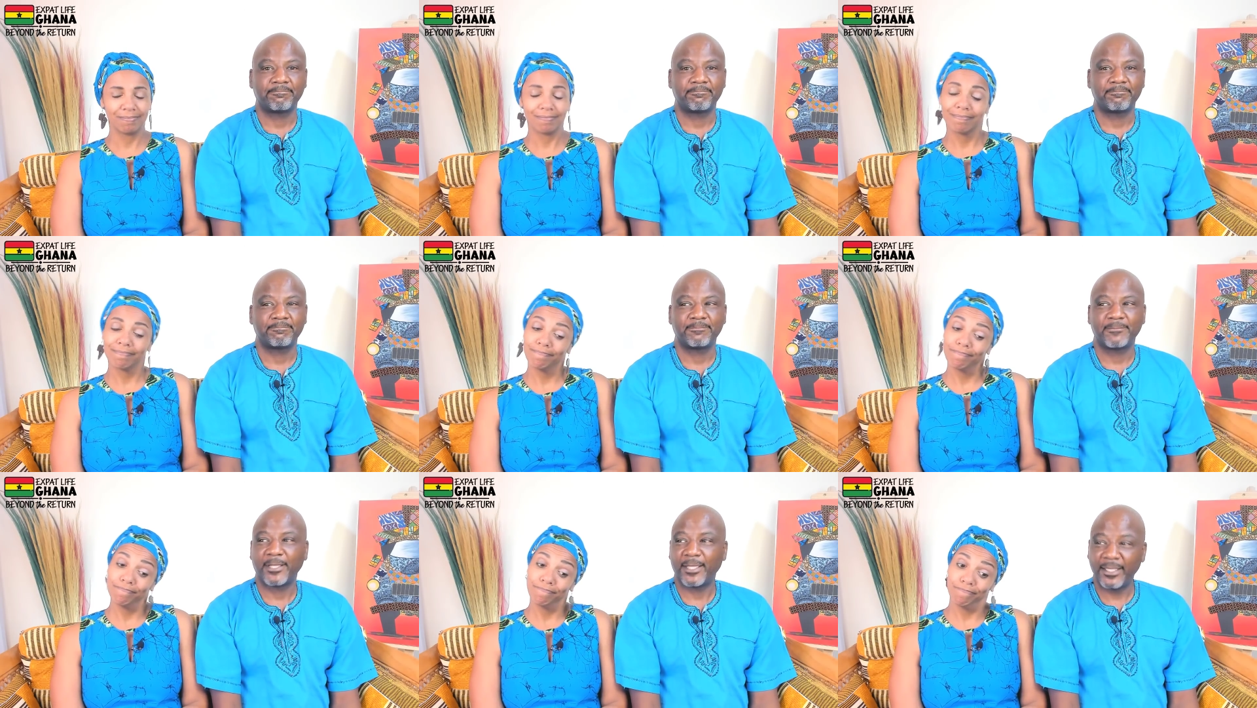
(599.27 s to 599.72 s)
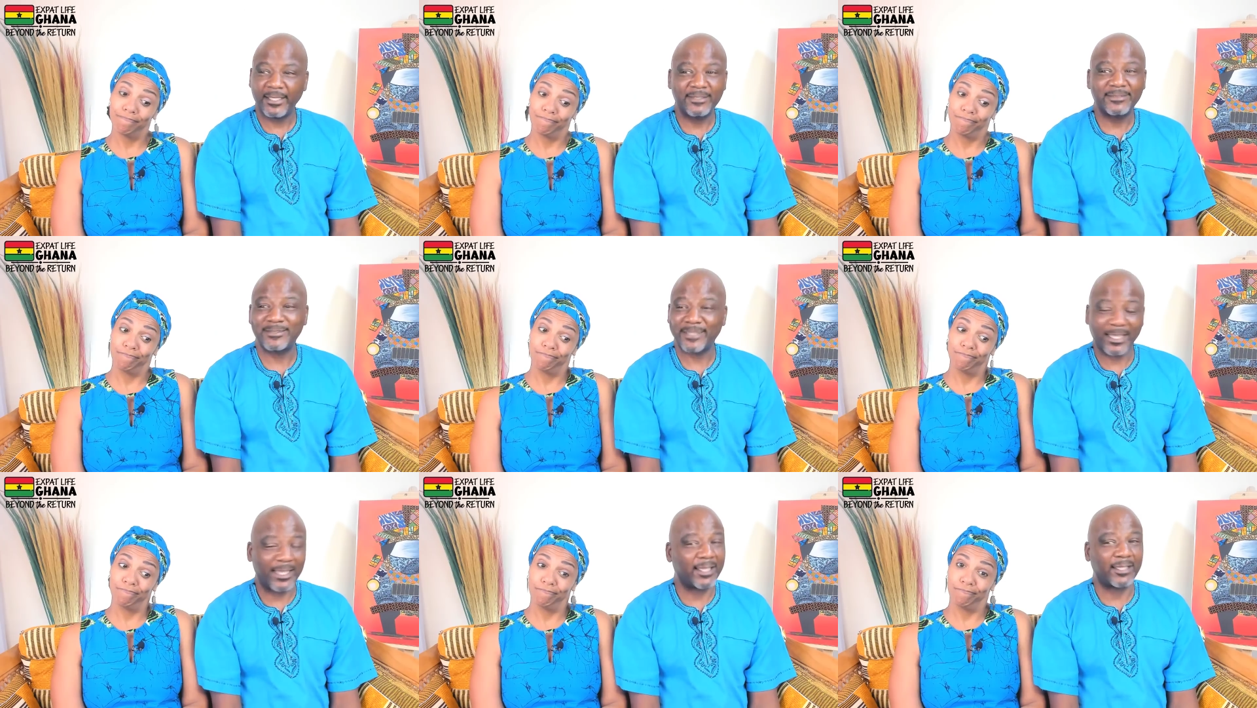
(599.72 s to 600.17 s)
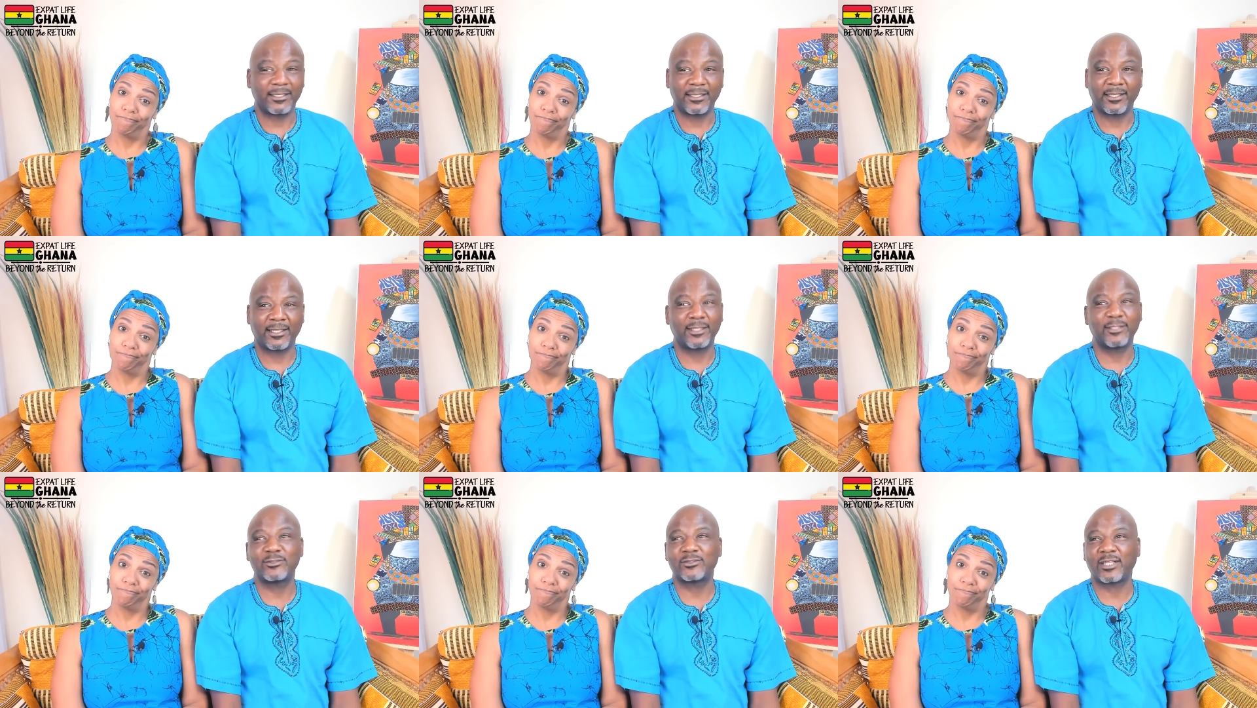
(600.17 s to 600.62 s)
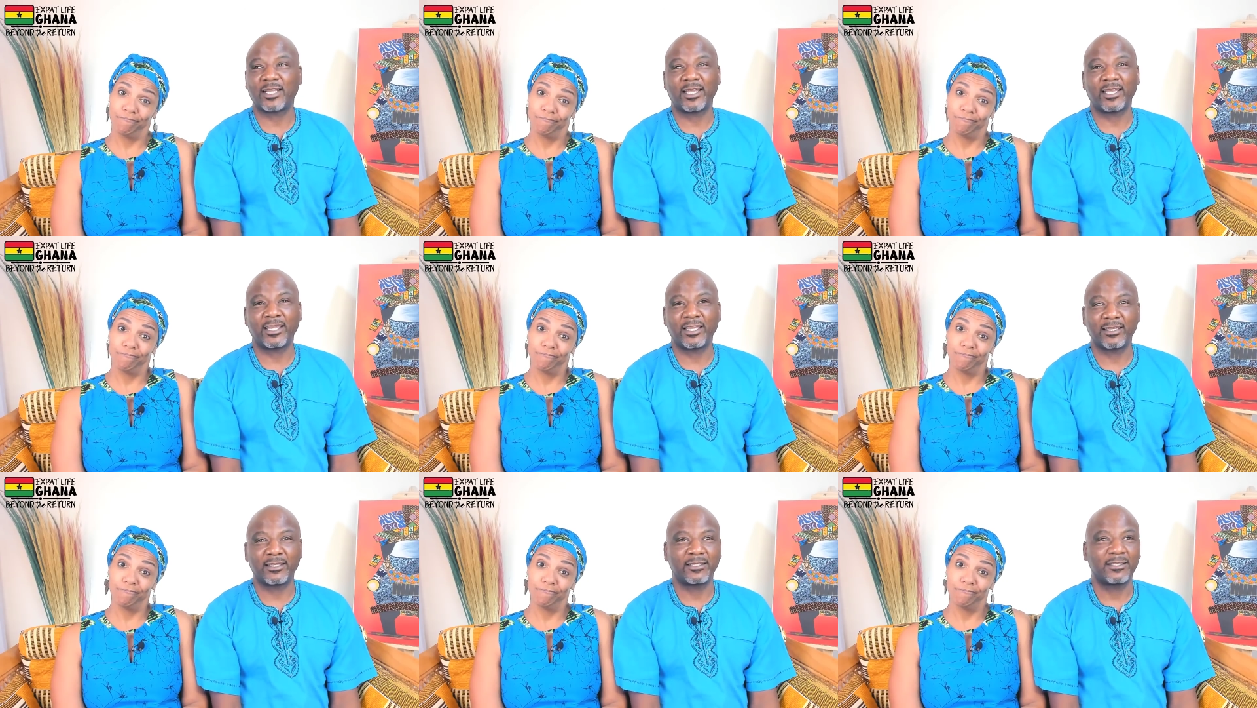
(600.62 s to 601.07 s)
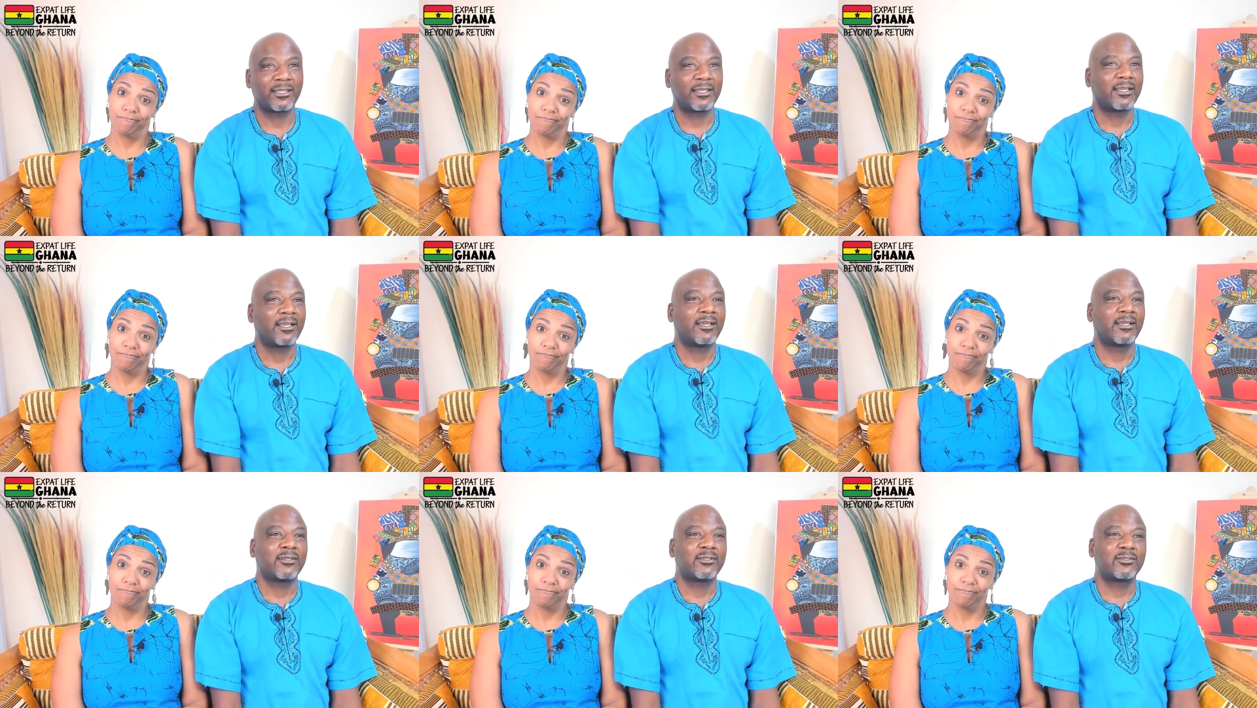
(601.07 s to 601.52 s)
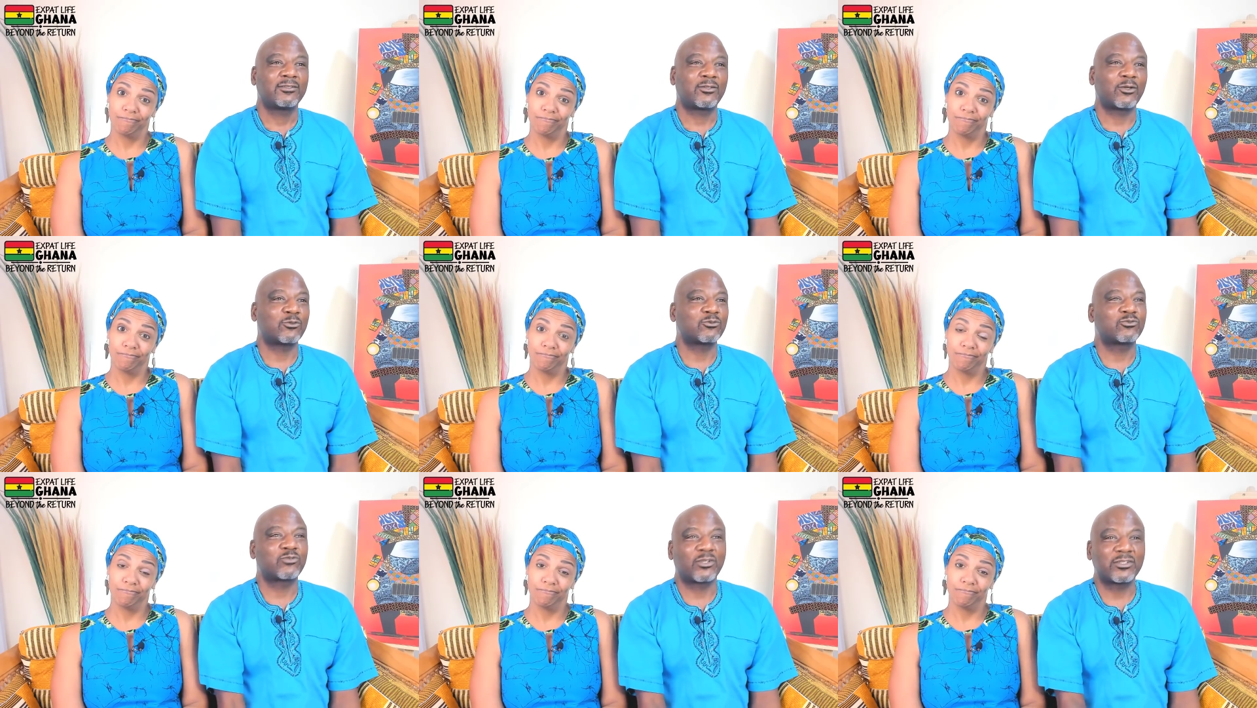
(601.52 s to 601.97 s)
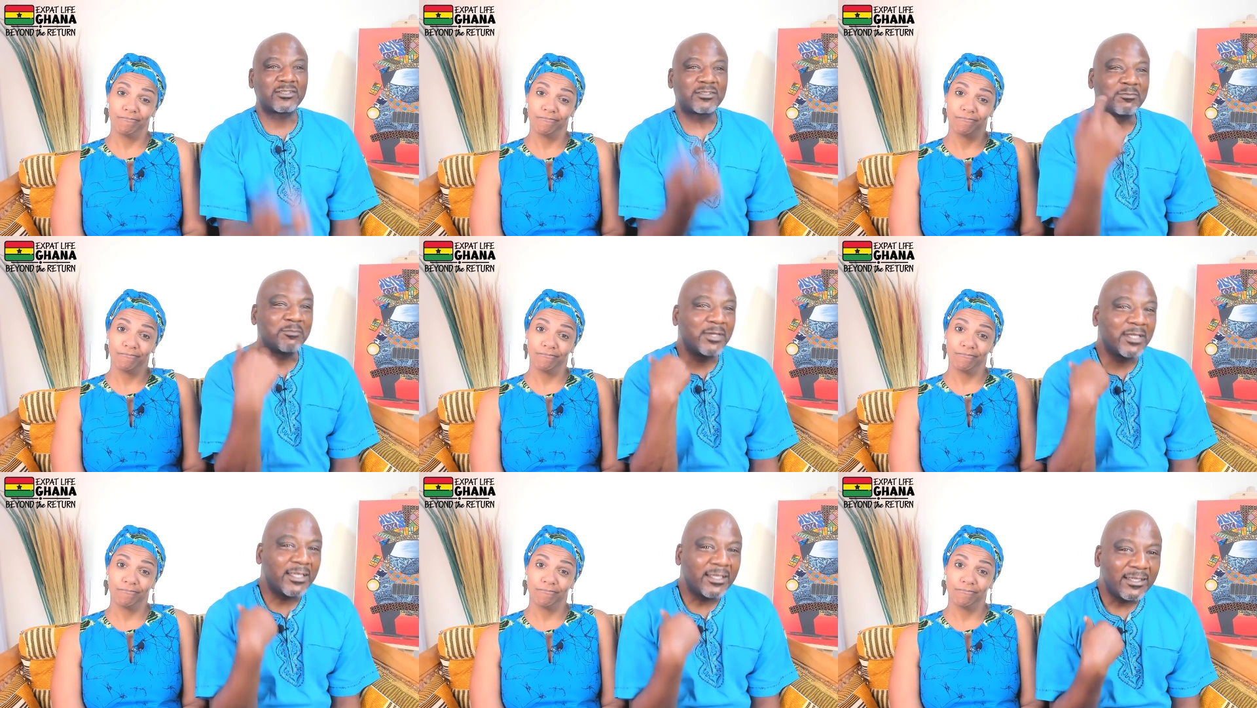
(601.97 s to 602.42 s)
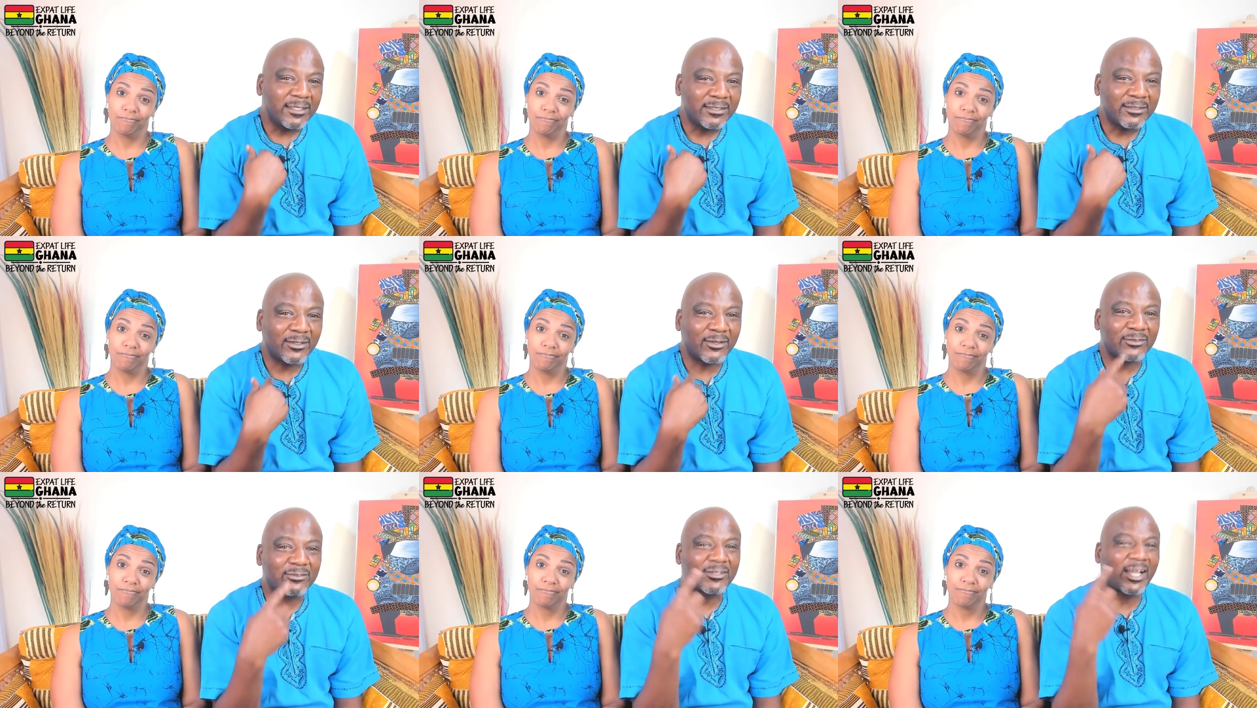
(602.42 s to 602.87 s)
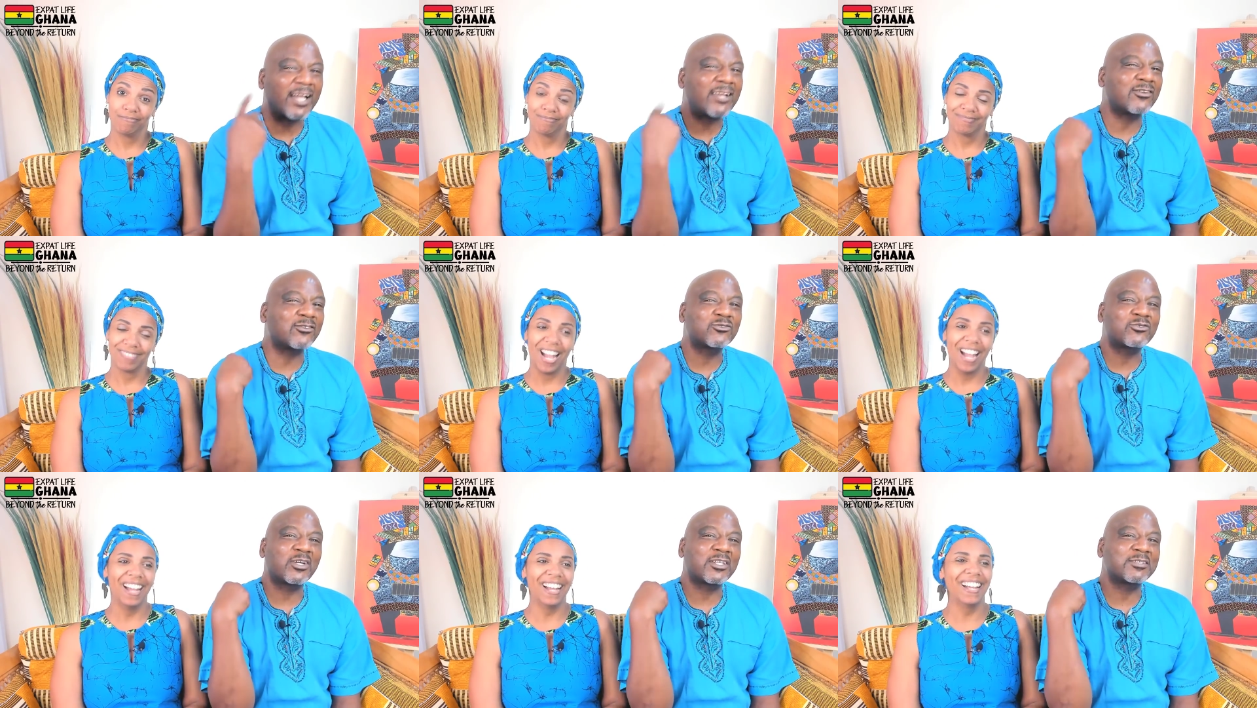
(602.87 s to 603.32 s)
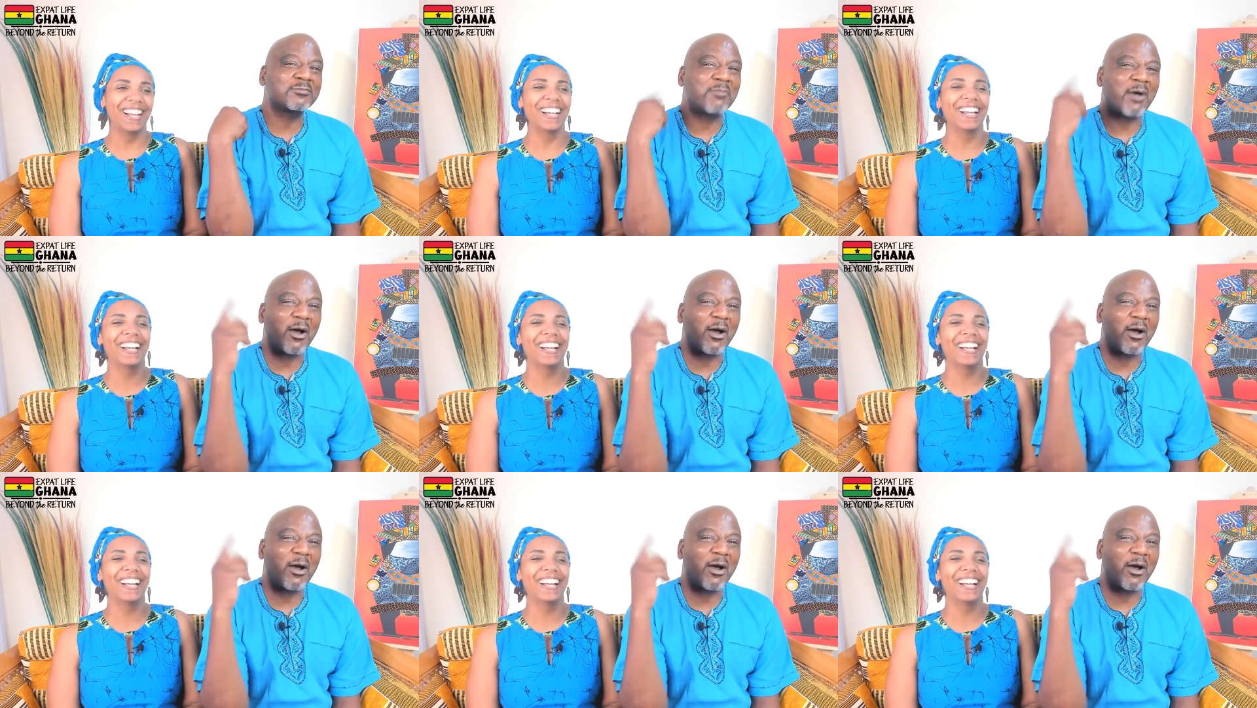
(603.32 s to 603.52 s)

Speaker 1: He said, he's like, hey, don't trust me. Don't I don't trust my